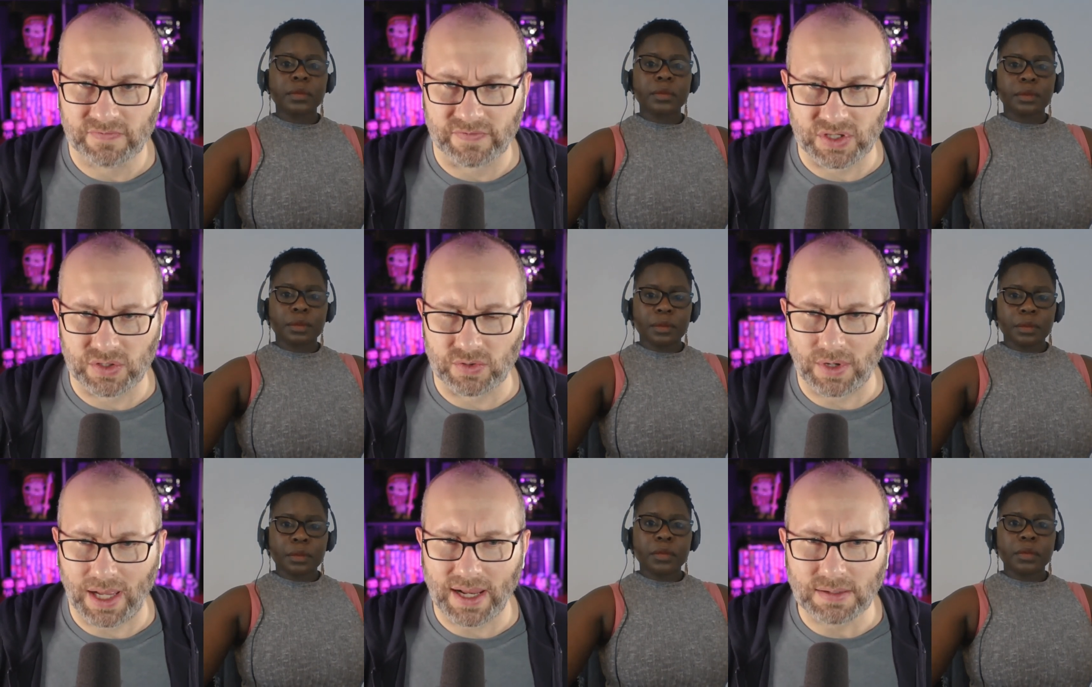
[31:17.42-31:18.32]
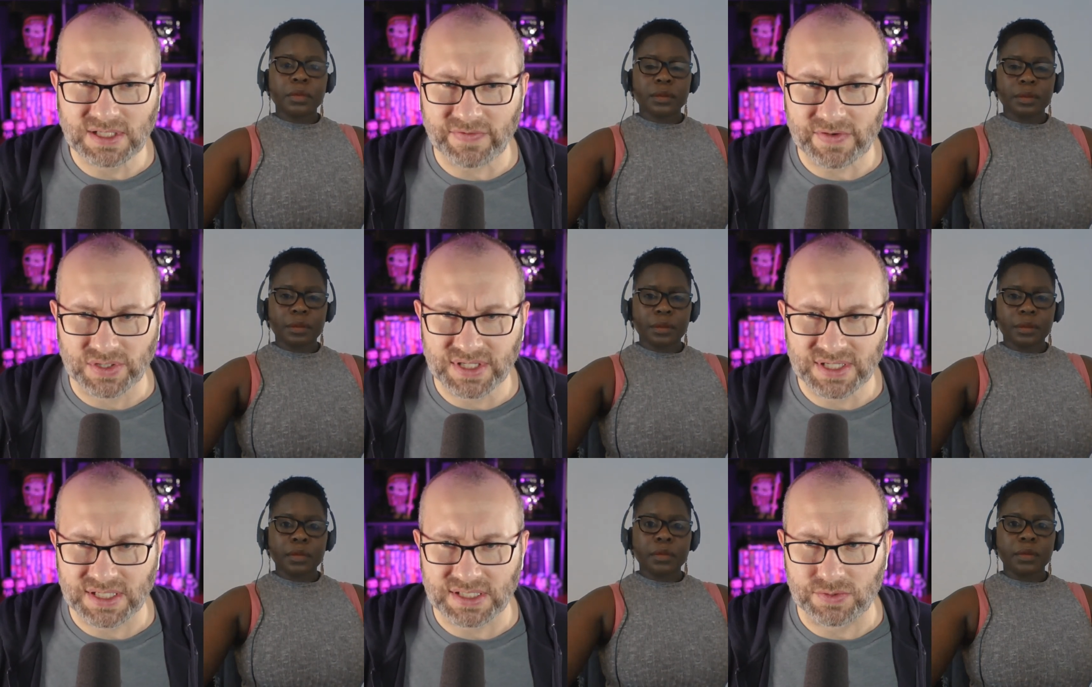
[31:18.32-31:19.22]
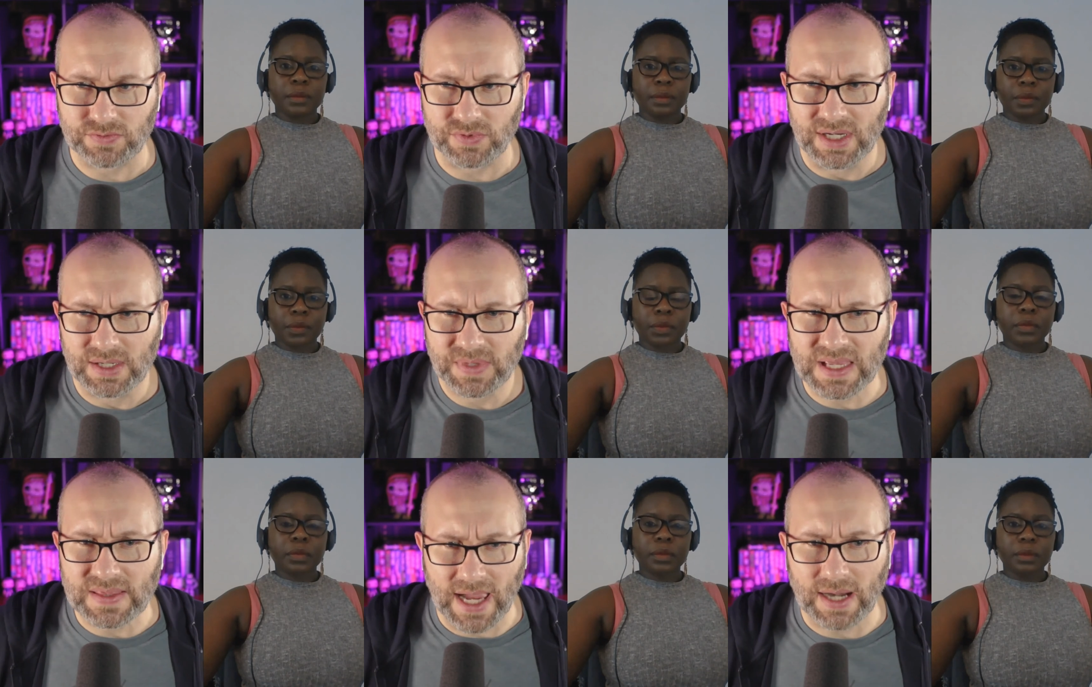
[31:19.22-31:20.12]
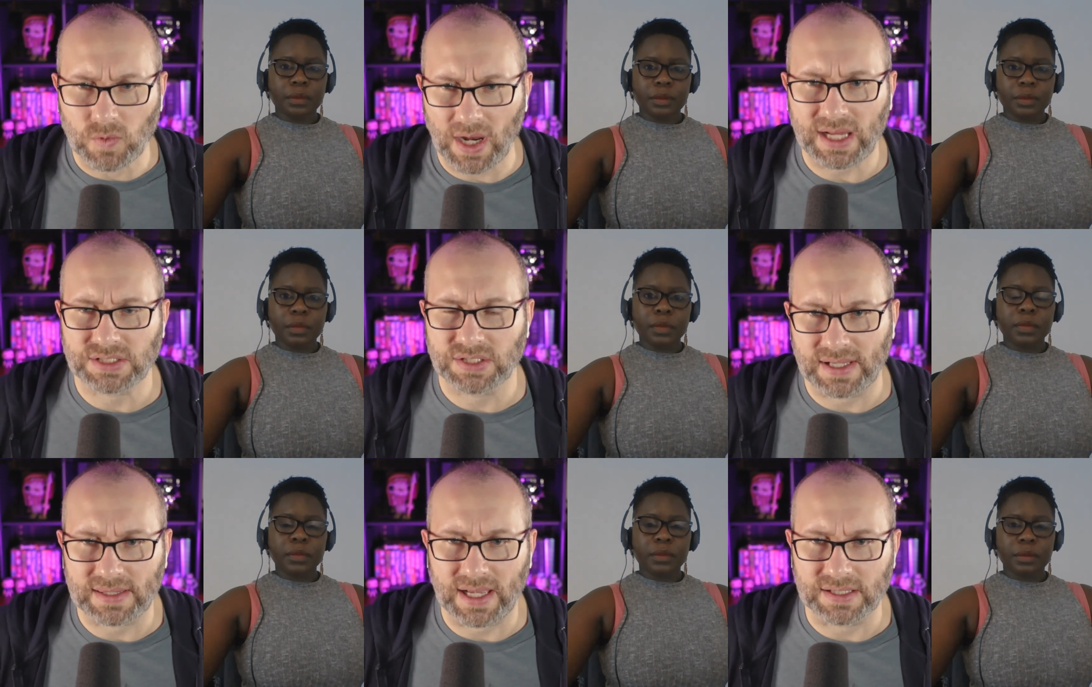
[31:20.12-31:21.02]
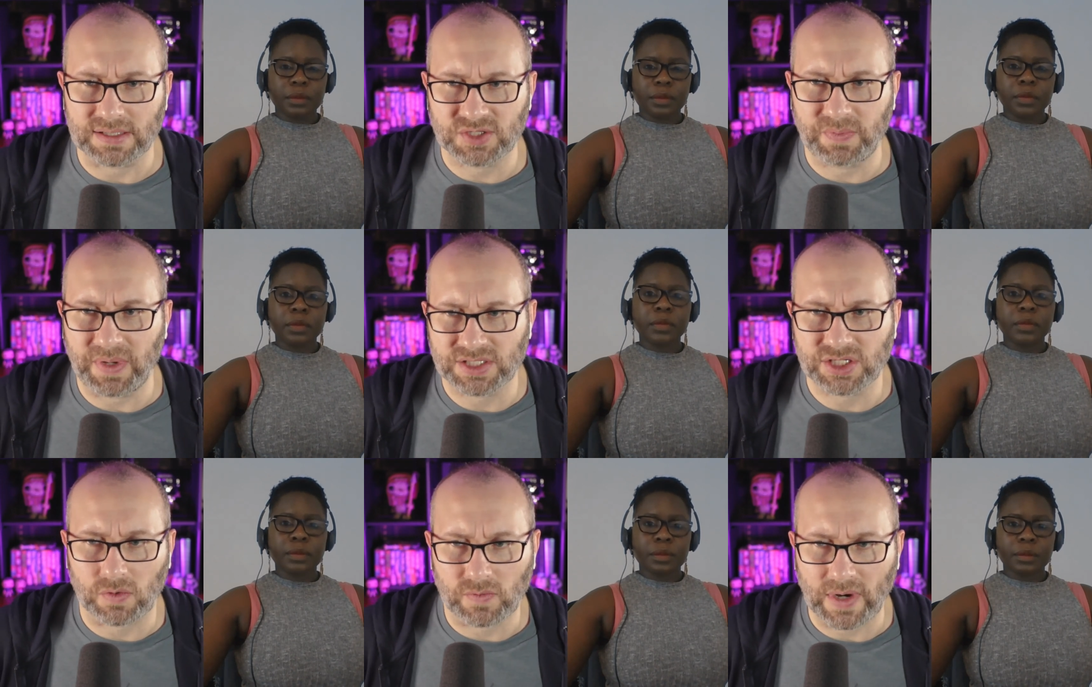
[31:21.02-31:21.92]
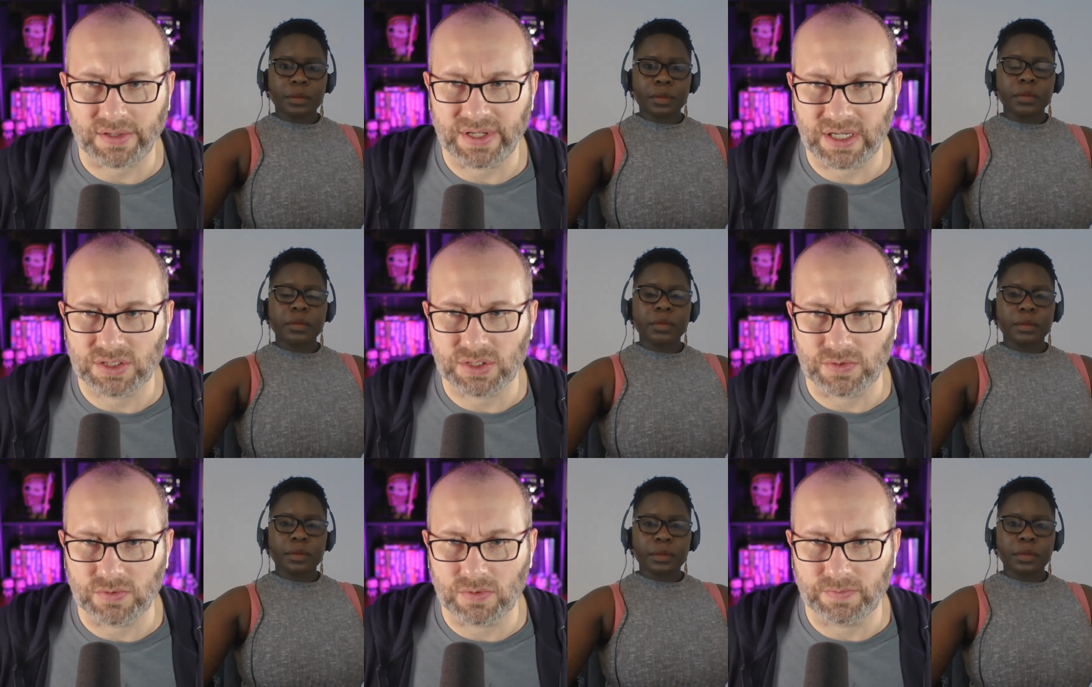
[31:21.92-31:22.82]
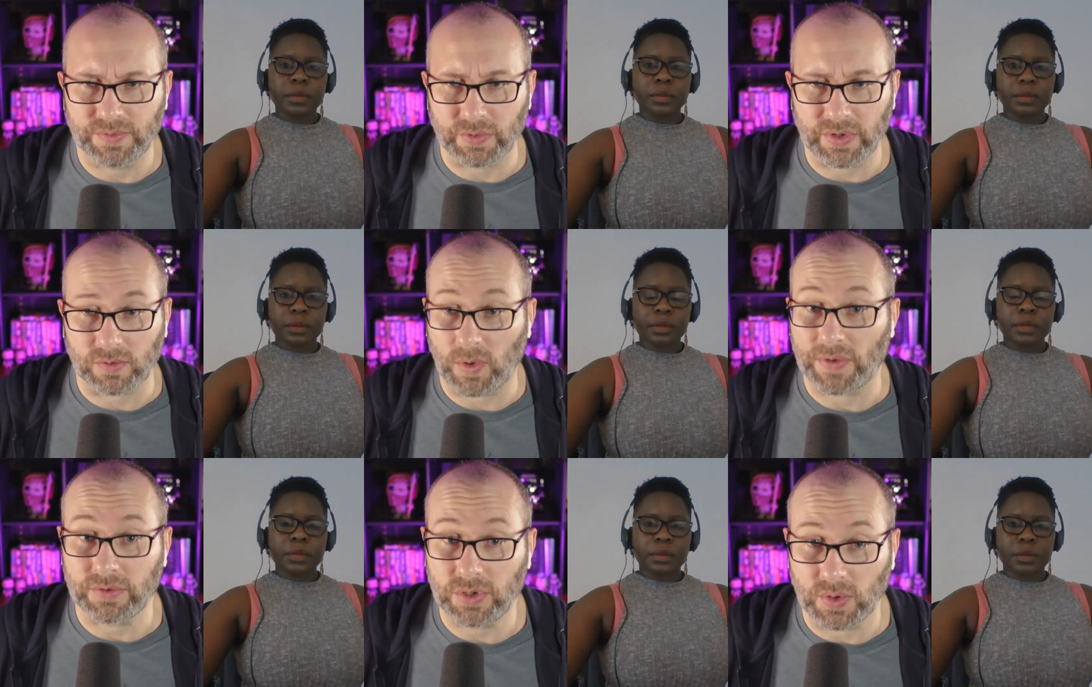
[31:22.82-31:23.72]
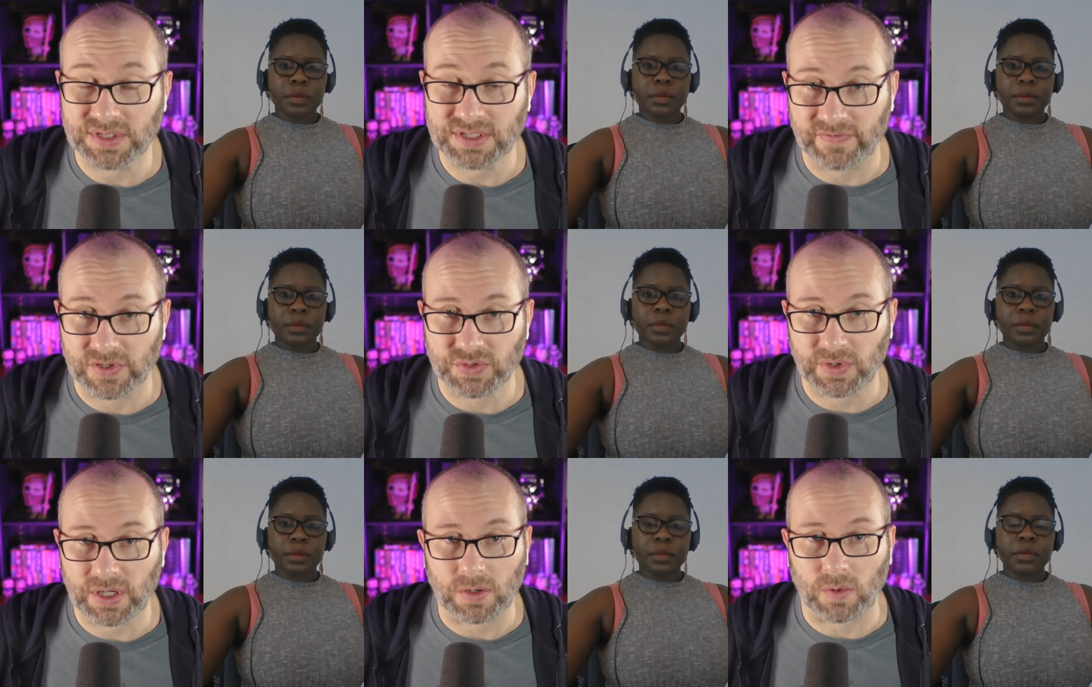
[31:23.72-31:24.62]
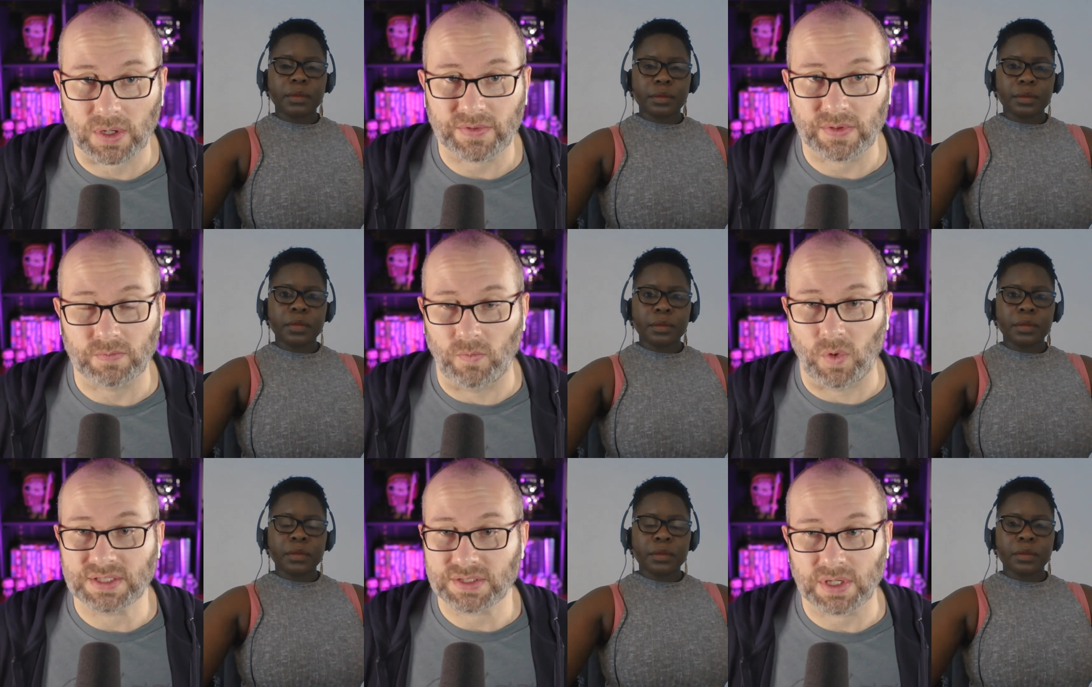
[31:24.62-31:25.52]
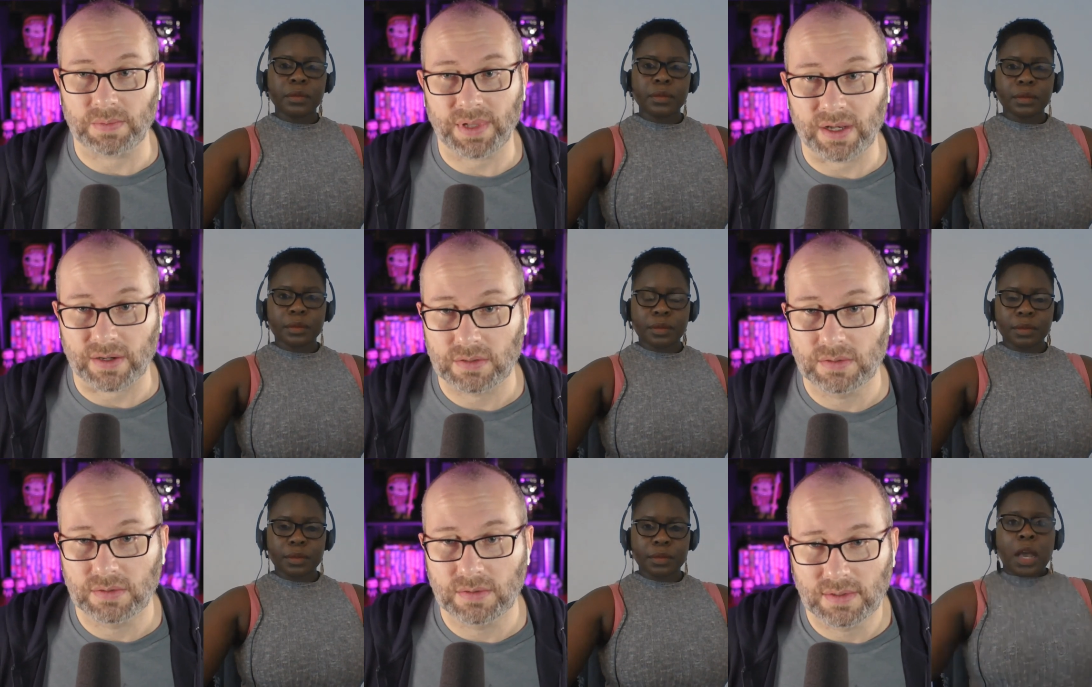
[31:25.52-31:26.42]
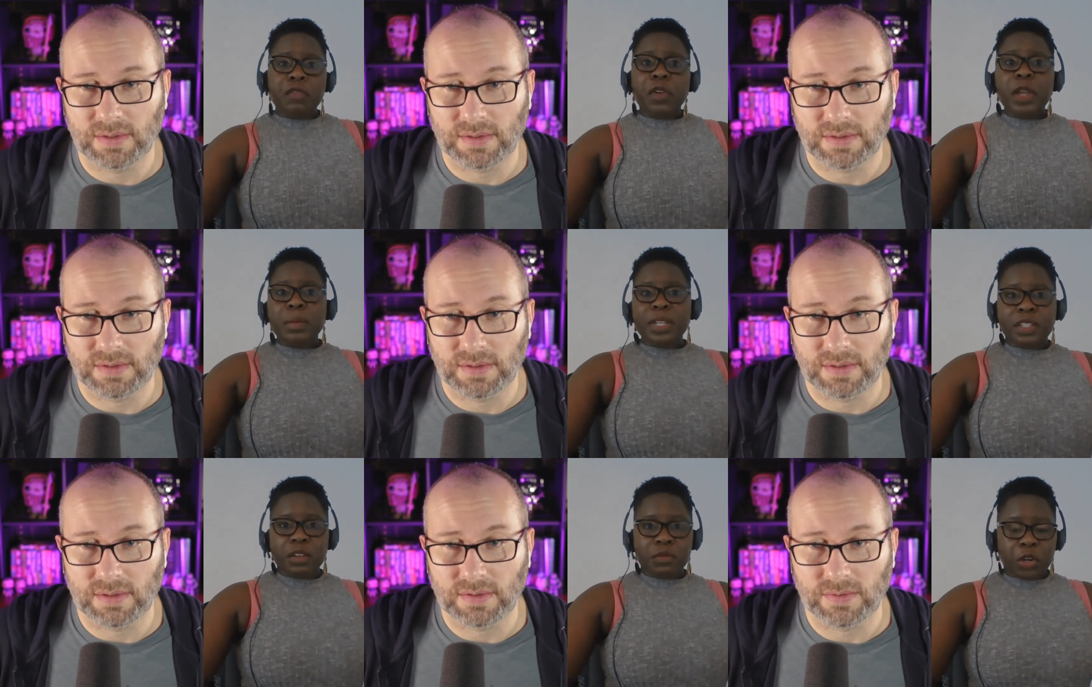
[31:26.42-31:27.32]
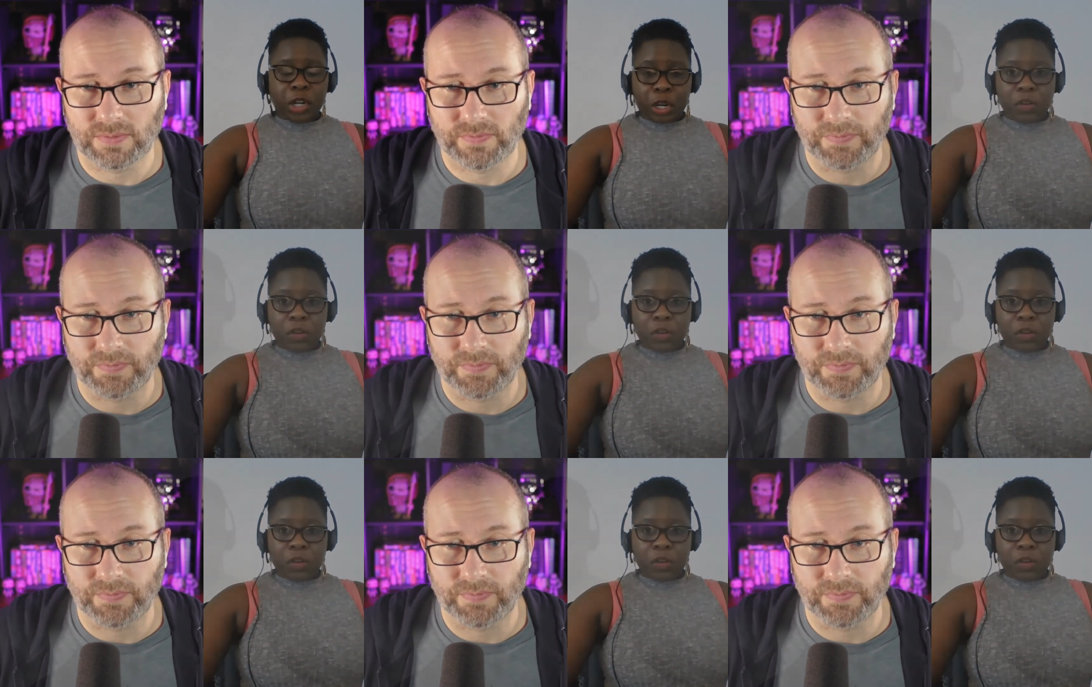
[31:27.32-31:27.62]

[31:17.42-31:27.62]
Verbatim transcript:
Speaker 1: for you? And how difficult is it to get that right so that that speaks correctly to the reader, whether you as the first reader or the ones who come later?
Speaker 2: I find myself very